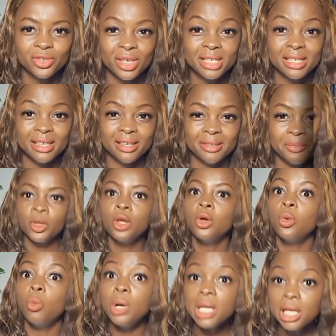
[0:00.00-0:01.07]
straight in.
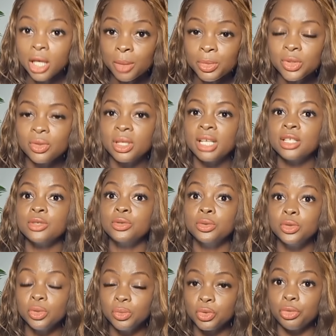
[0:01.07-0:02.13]
When it comes to getting
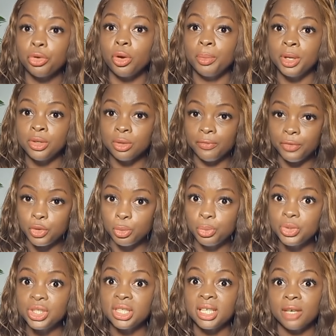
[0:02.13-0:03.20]
YouTube to recommend your video,
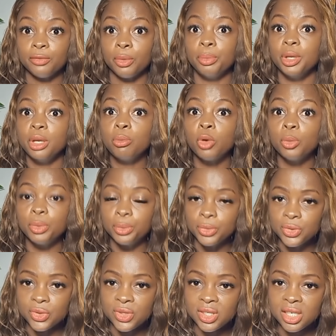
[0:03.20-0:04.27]
push it out for many more people
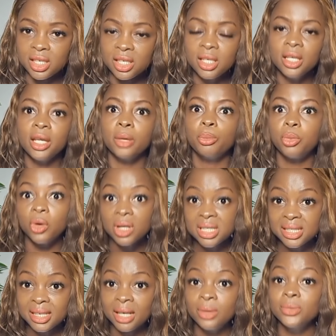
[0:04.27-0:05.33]
to see, it boils
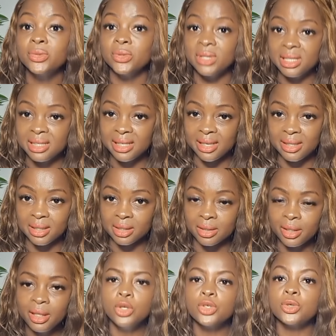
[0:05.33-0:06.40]
down to the setting.
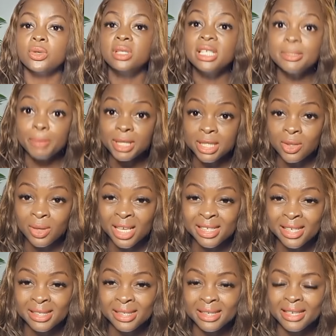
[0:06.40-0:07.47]
So this particular
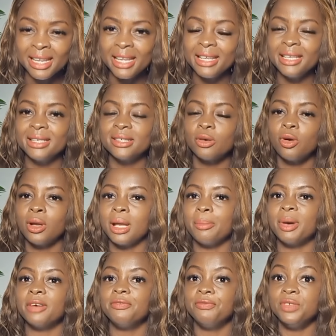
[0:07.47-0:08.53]
setting here is all
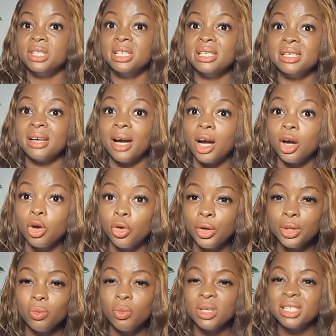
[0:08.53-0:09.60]
about feeding the
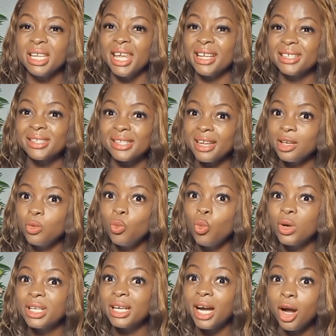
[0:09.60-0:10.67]
algorithm with exactly
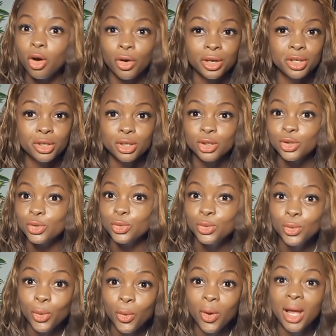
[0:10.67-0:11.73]
what the algorithm needs to
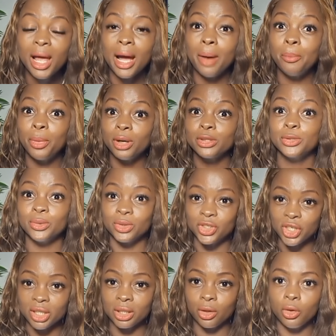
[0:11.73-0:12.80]
know about your
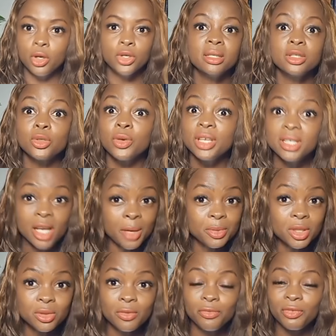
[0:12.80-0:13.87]
channel. So it helps
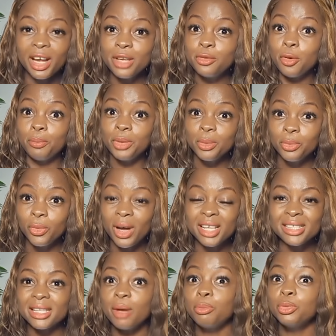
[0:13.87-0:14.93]
you to find your people and
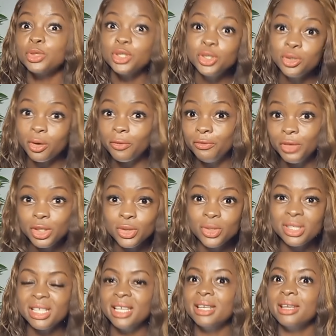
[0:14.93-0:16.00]
start pushing your
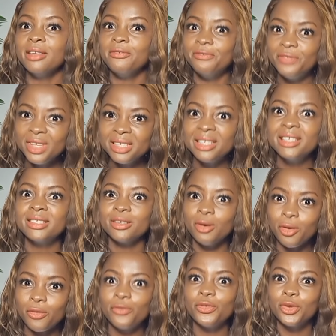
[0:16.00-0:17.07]
videos in the faces
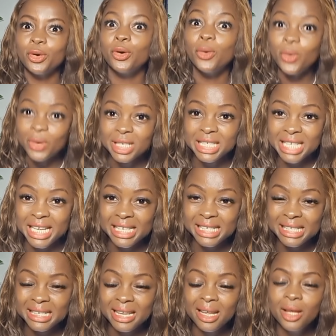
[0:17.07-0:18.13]
of your
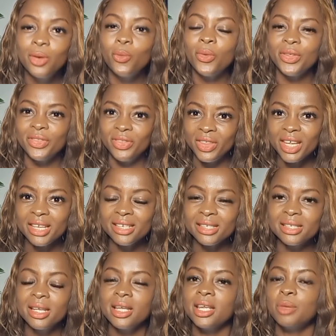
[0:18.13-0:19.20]
audience. With
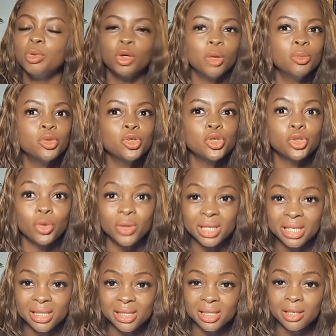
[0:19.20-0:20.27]
this, it becomes so
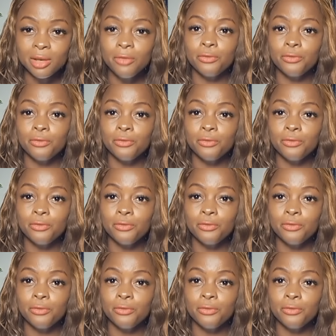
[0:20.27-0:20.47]
easy